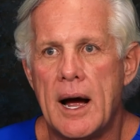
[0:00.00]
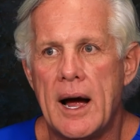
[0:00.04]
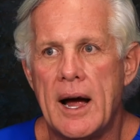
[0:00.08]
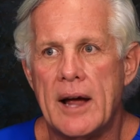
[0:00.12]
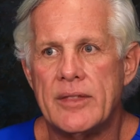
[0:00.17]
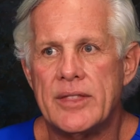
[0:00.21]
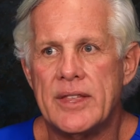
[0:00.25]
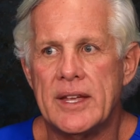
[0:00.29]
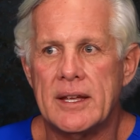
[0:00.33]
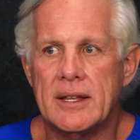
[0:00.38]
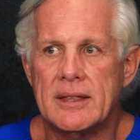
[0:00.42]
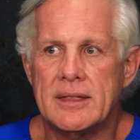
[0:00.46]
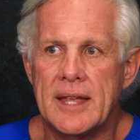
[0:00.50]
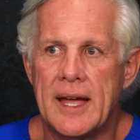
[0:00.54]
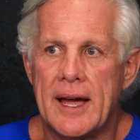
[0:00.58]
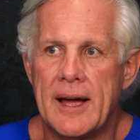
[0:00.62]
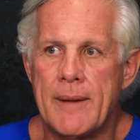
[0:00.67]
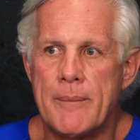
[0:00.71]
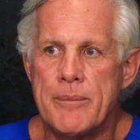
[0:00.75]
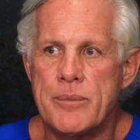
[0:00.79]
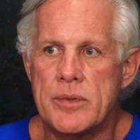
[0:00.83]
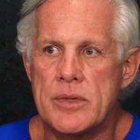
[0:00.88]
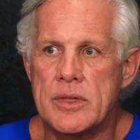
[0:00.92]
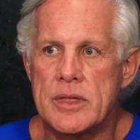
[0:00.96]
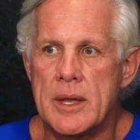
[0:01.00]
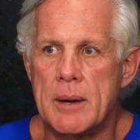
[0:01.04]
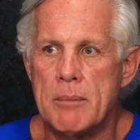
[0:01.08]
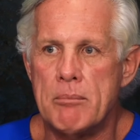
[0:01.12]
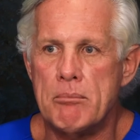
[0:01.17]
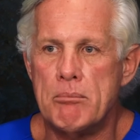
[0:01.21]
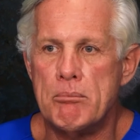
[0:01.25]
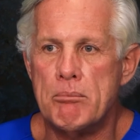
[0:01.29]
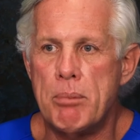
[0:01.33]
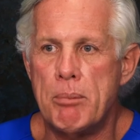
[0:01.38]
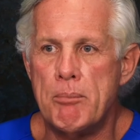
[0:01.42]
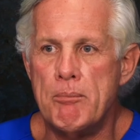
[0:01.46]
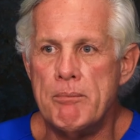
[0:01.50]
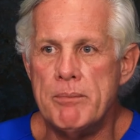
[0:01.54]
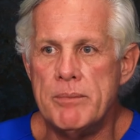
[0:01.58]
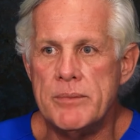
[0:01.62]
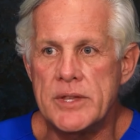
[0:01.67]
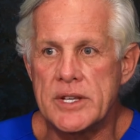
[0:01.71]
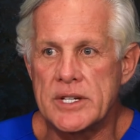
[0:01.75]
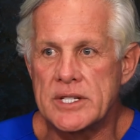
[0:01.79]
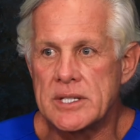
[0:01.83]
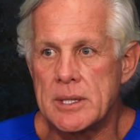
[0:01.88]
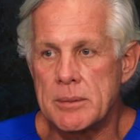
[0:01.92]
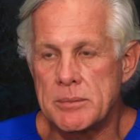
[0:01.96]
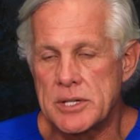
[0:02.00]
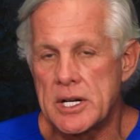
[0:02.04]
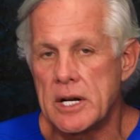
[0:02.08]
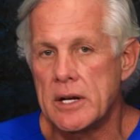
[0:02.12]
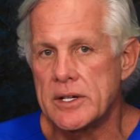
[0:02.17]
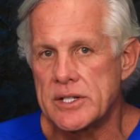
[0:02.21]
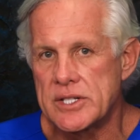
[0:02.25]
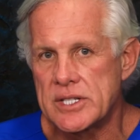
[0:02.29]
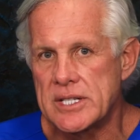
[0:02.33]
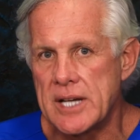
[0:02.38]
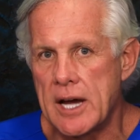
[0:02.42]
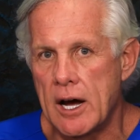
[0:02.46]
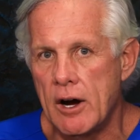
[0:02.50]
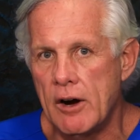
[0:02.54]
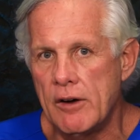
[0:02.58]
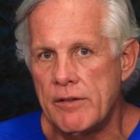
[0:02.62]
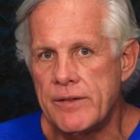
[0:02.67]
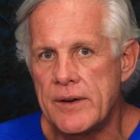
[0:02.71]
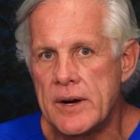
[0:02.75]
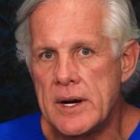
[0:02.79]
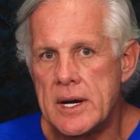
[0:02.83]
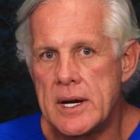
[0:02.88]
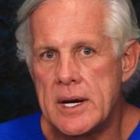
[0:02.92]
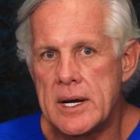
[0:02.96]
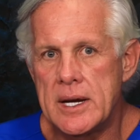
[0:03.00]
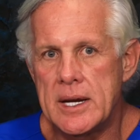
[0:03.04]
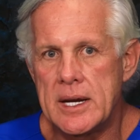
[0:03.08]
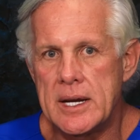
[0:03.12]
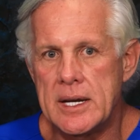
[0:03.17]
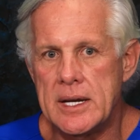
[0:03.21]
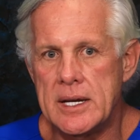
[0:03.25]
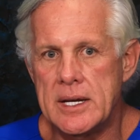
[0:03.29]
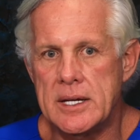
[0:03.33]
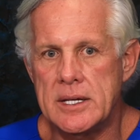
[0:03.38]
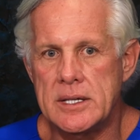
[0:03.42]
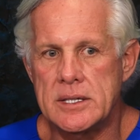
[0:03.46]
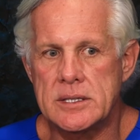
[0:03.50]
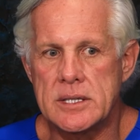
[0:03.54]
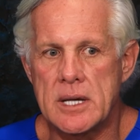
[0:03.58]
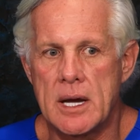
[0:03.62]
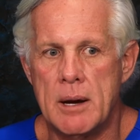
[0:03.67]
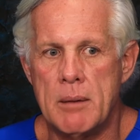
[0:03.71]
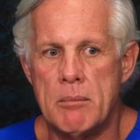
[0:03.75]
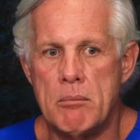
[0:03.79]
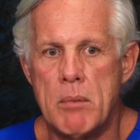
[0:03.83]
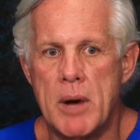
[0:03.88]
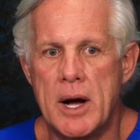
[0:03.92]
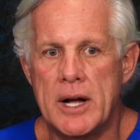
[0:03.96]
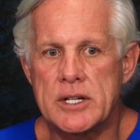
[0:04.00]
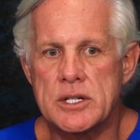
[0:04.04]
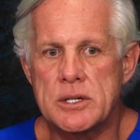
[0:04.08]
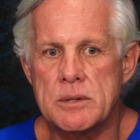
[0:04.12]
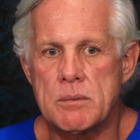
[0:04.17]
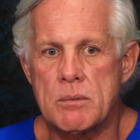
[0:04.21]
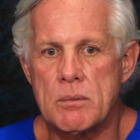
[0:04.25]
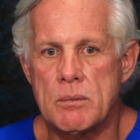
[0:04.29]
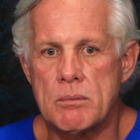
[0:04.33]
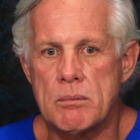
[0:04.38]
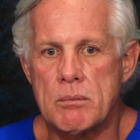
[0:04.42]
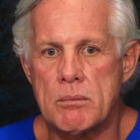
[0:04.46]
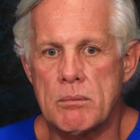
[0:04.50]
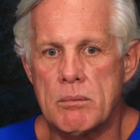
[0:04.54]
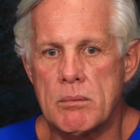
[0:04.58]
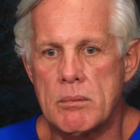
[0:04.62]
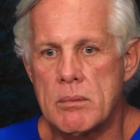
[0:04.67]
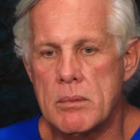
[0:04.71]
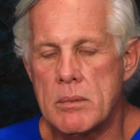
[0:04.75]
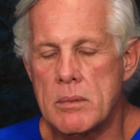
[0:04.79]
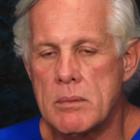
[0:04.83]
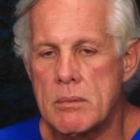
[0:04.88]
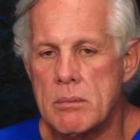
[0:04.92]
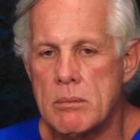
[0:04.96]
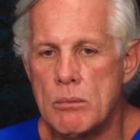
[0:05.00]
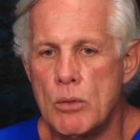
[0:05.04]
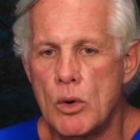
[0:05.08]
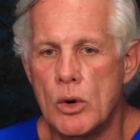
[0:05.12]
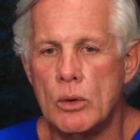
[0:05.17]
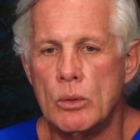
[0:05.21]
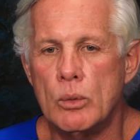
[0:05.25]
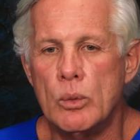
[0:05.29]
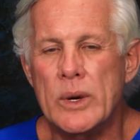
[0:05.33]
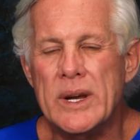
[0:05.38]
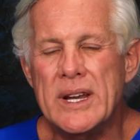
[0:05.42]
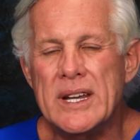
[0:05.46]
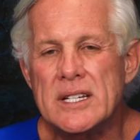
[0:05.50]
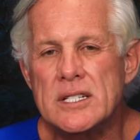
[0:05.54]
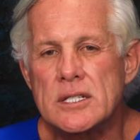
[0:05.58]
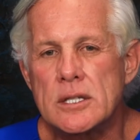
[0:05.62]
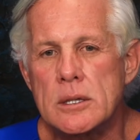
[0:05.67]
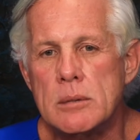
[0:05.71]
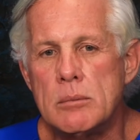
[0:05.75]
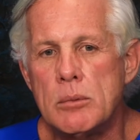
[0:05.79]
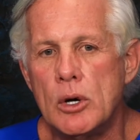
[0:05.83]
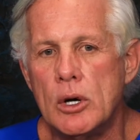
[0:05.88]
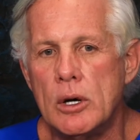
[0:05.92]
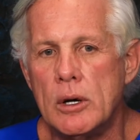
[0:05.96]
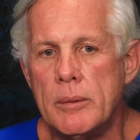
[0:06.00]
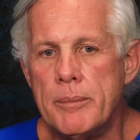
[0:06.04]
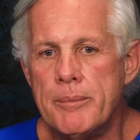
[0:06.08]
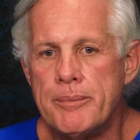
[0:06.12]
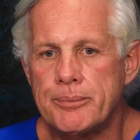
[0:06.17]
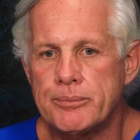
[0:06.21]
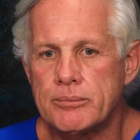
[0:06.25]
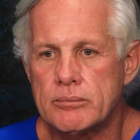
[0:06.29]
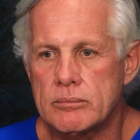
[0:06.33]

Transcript: I think that the stem cell itself is a much more reasonable